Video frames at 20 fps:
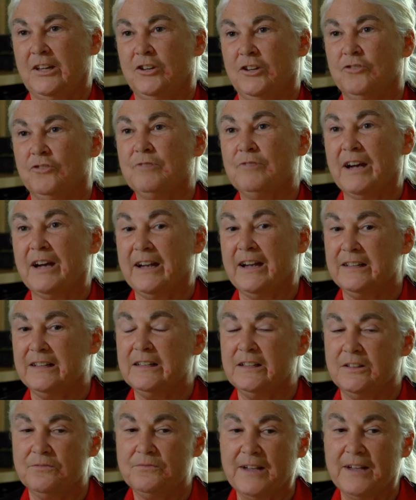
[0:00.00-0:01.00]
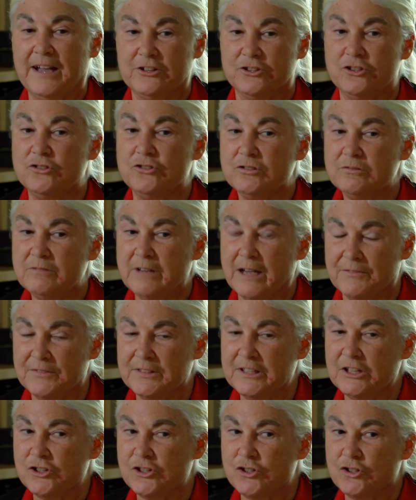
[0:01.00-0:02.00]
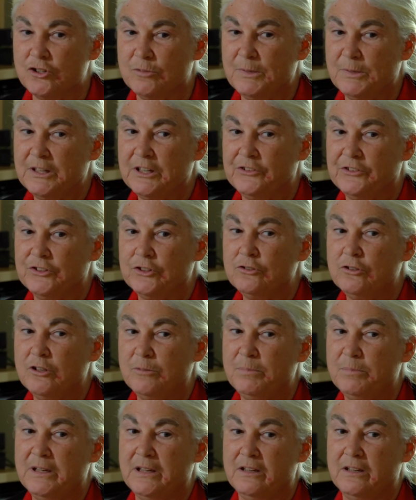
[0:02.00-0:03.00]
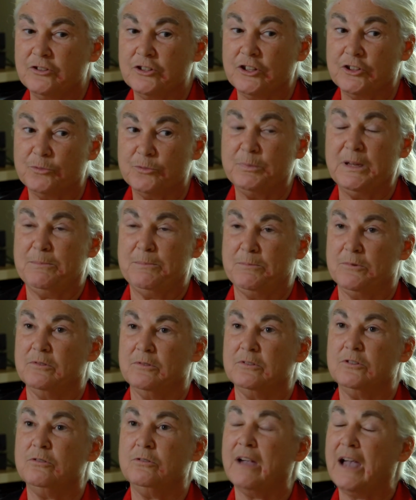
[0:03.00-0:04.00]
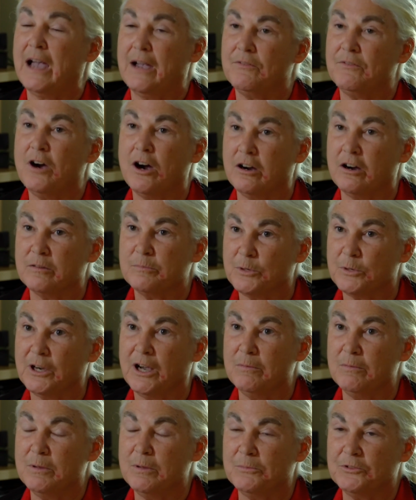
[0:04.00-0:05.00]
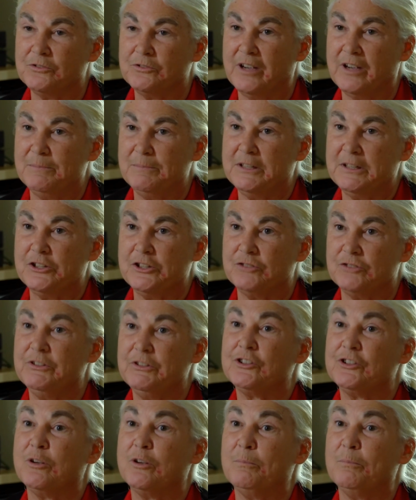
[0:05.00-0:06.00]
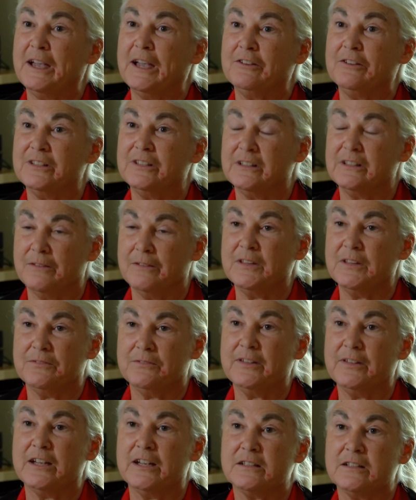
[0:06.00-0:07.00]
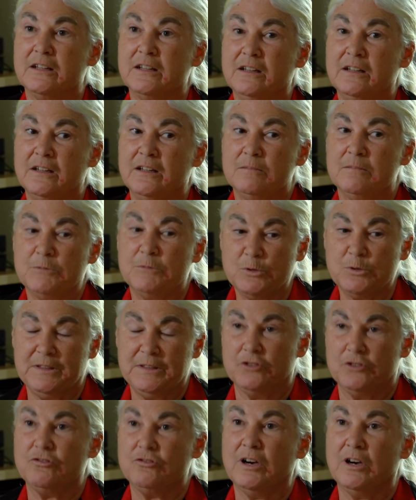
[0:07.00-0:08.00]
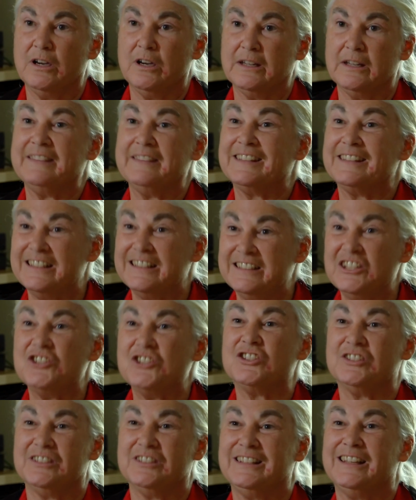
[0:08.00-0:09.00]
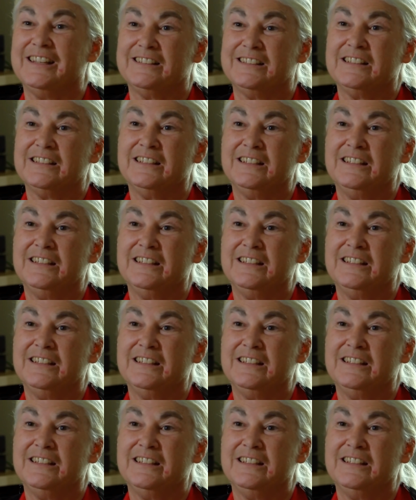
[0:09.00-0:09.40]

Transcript: Right, and in fact, you do have an issue because it could be just people who have heart problems, right? Because there is a compounding of the effect between the drug and the condition that